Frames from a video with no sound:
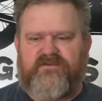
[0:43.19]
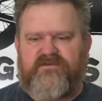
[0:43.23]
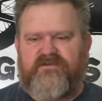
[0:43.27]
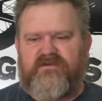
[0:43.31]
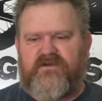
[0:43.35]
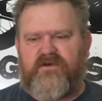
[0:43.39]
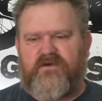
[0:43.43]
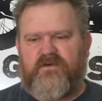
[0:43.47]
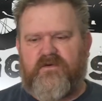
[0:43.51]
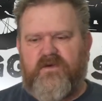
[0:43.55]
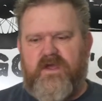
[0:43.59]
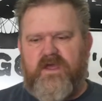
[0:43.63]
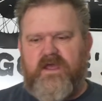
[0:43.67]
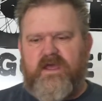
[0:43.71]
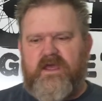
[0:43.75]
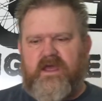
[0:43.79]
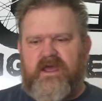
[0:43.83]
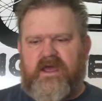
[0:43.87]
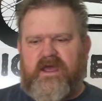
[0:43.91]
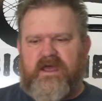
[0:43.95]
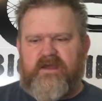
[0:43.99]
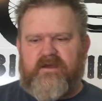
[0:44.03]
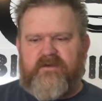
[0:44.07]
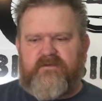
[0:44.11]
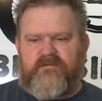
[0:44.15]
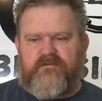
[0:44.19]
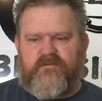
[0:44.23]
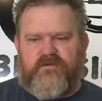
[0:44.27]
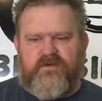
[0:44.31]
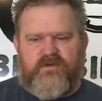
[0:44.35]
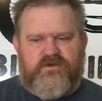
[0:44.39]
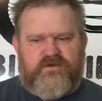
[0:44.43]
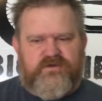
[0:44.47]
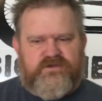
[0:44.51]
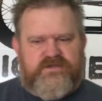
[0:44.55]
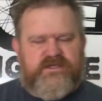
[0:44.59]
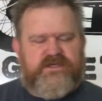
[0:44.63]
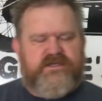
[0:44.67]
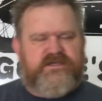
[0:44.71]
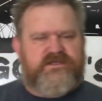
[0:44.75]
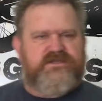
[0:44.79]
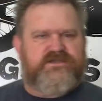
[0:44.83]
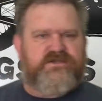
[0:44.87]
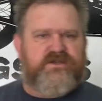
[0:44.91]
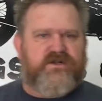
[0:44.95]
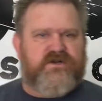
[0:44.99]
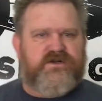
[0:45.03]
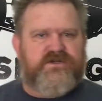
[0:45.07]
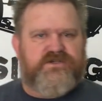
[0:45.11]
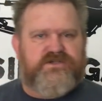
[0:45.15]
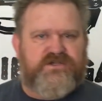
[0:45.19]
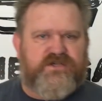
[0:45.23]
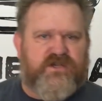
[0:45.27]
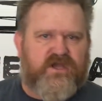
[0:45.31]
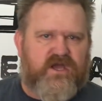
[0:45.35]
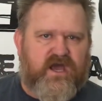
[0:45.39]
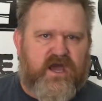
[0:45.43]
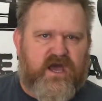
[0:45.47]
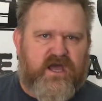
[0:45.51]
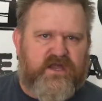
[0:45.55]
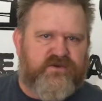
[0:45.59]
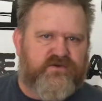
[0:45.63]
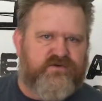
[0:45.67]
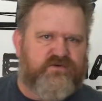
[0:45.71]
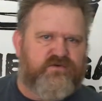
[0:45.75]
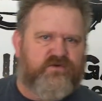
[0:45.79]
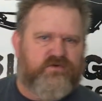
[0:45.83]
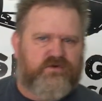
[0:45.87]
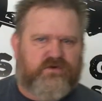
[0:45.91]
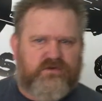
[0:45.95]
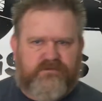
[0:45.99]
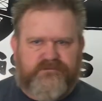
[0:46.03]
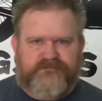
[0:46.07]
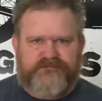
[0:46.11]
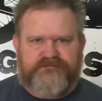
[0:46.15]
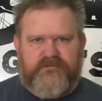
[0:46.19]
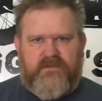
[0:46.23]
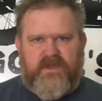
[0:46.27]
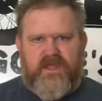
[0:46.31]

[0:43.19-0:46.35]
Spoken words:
So I did a search on Google